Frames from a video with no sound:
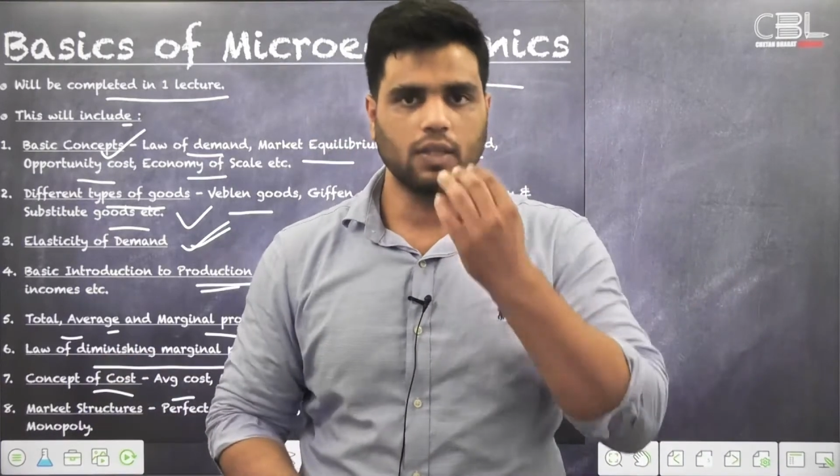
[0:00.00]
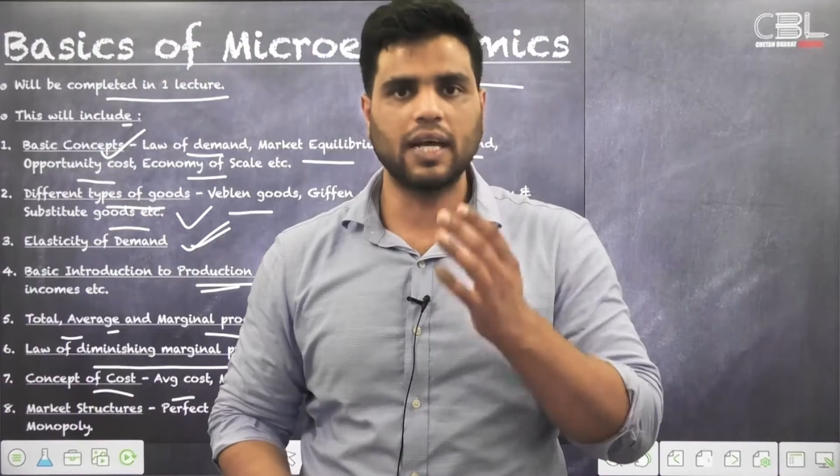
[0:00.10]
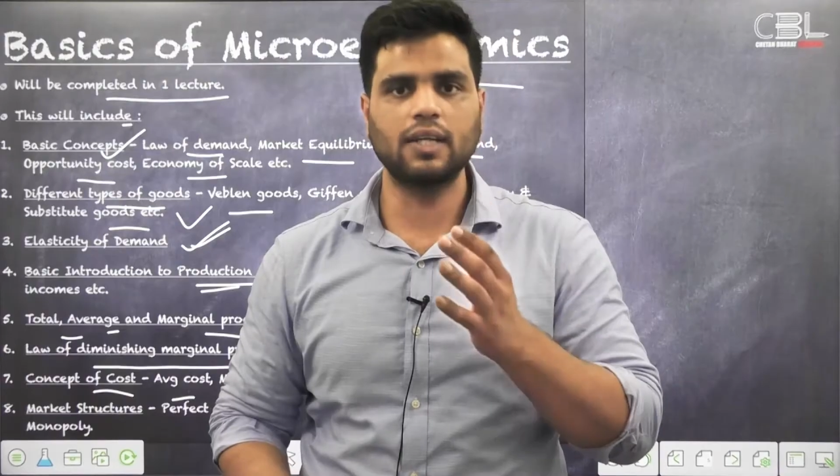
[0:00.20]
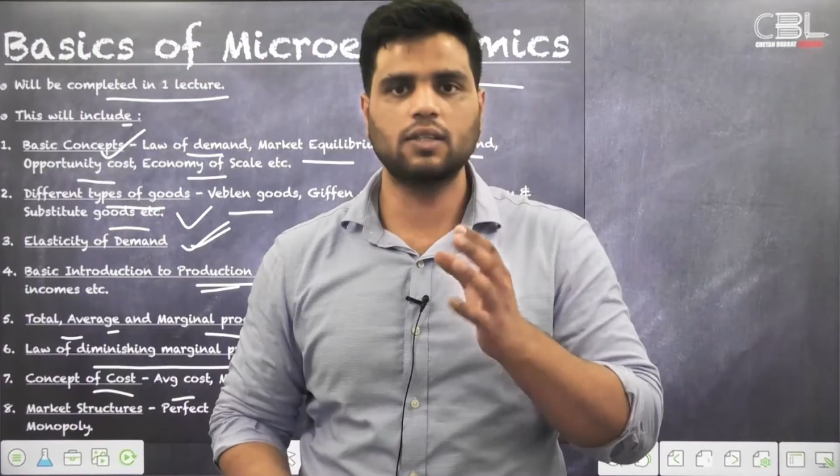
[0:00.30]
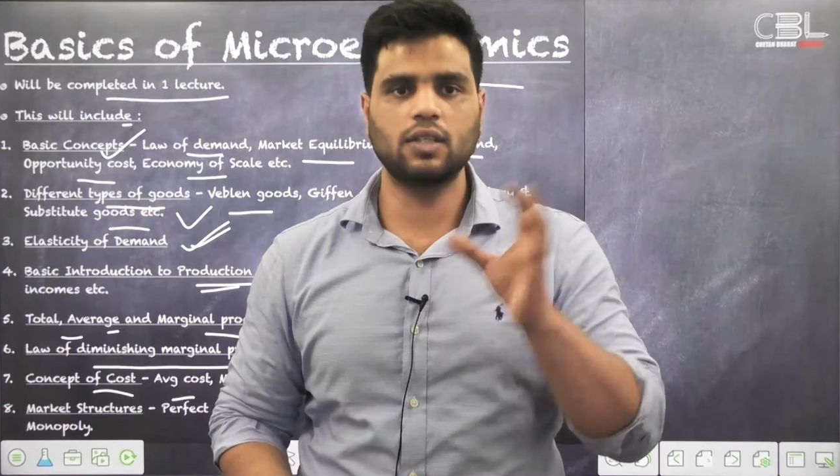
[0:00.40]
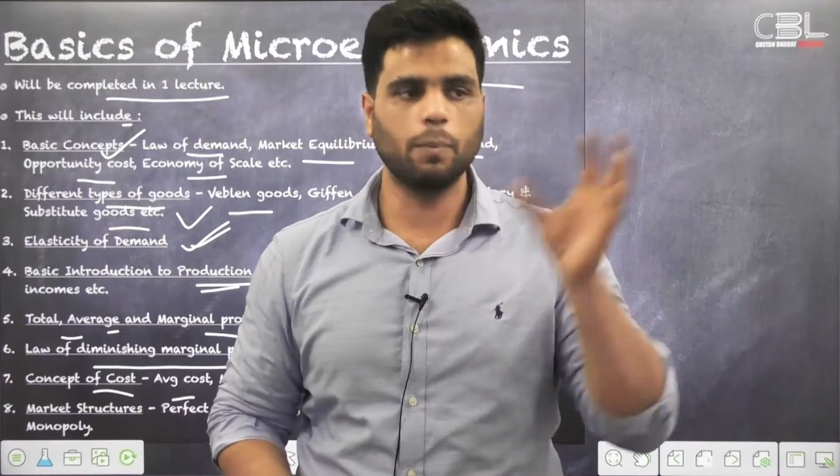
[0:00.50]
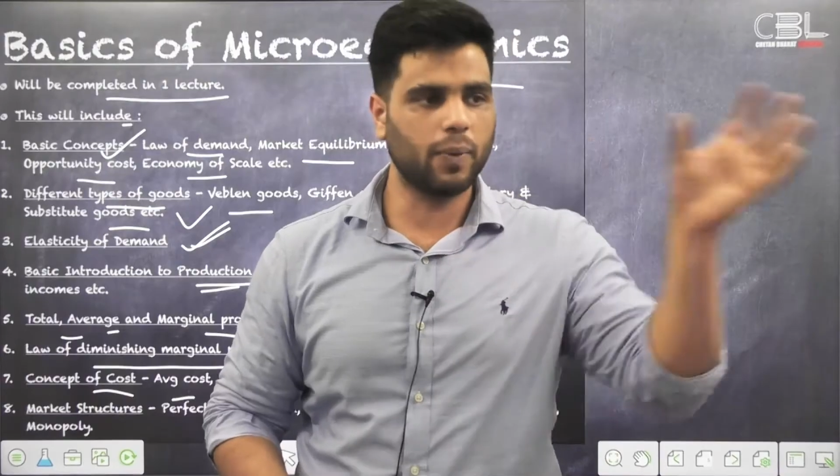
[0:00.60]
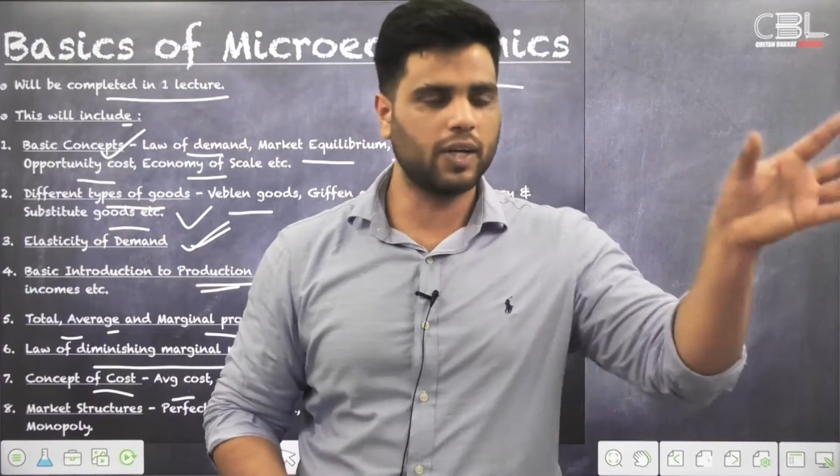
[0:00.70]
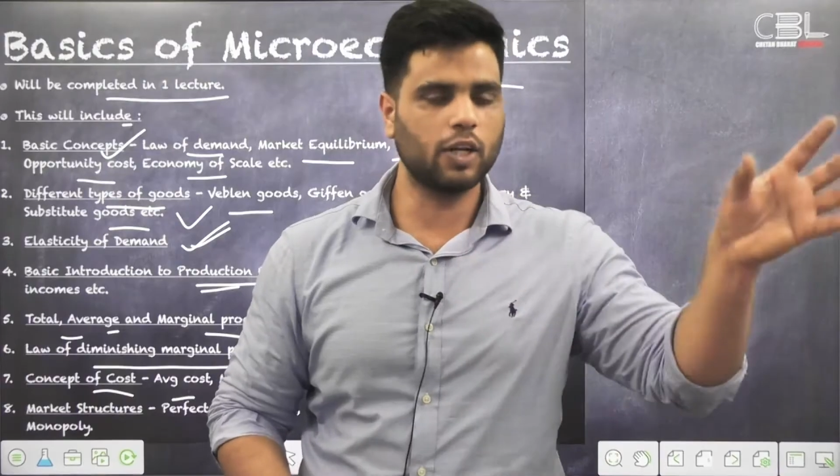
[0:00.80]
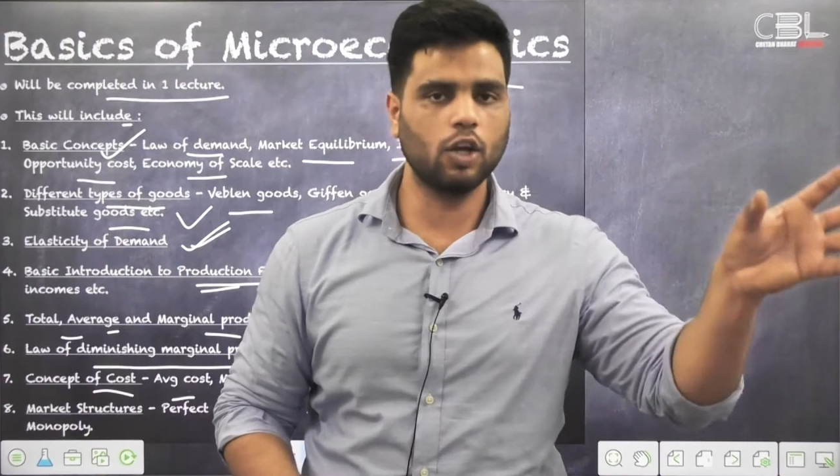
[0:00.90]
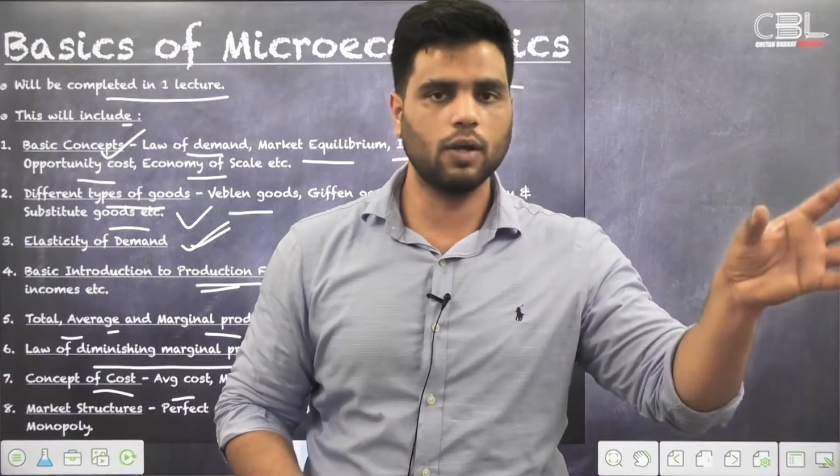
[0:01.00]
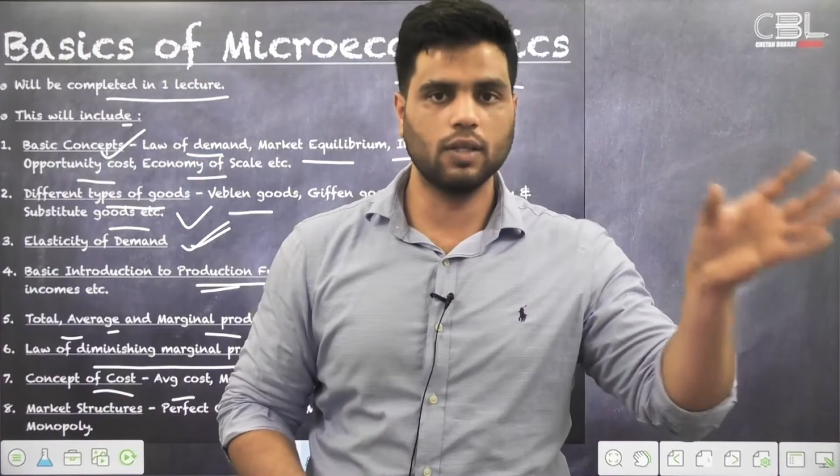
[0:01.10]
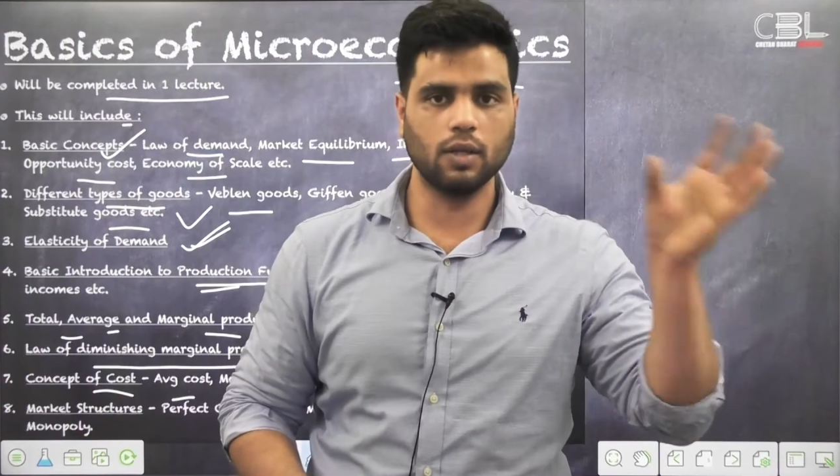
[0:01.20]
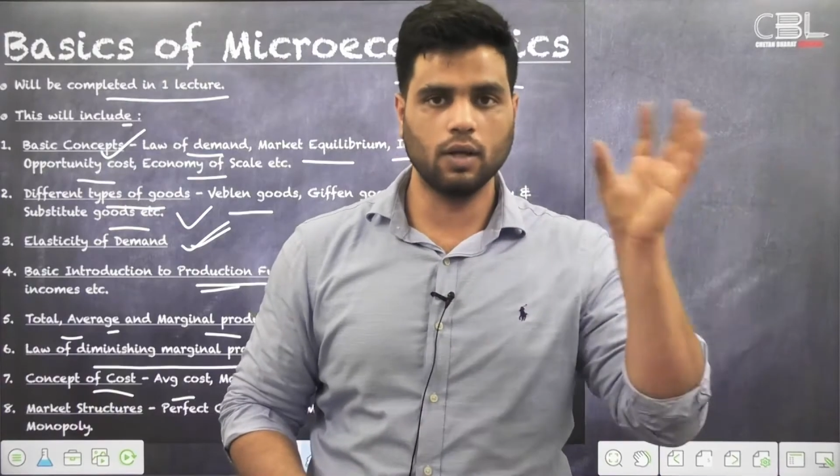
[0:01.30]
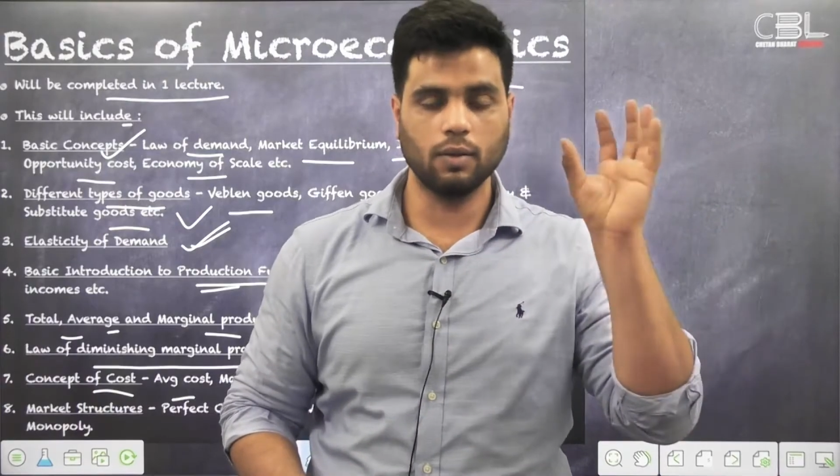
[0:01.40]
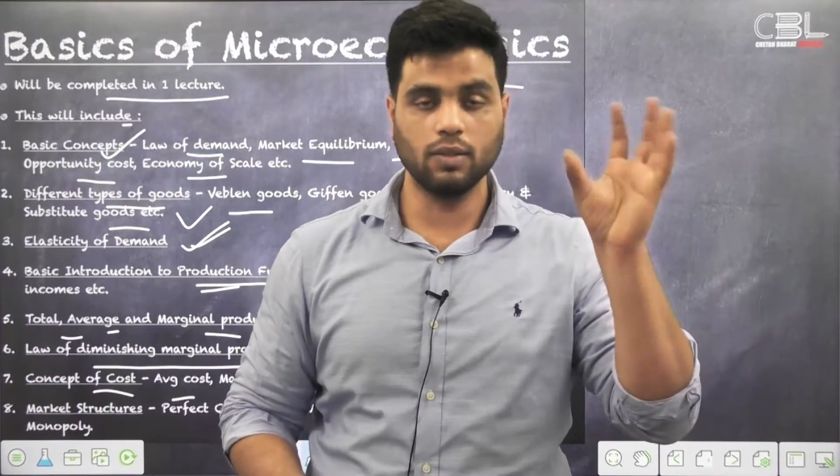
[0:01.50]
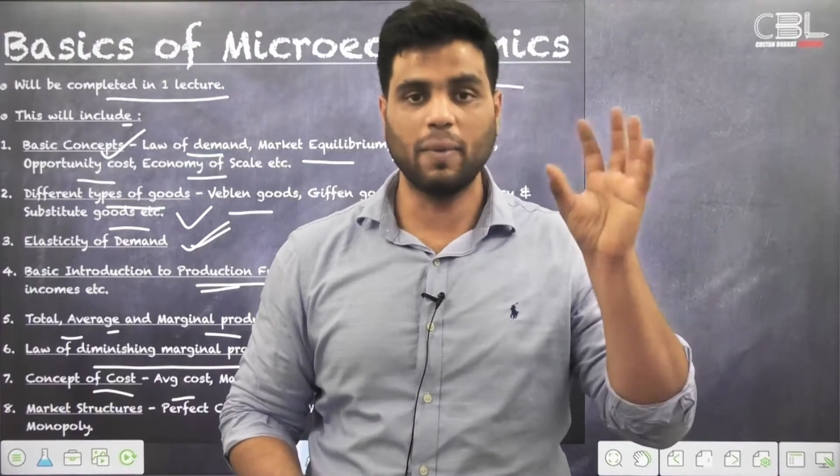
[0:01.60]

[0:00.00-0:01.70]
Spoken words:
that the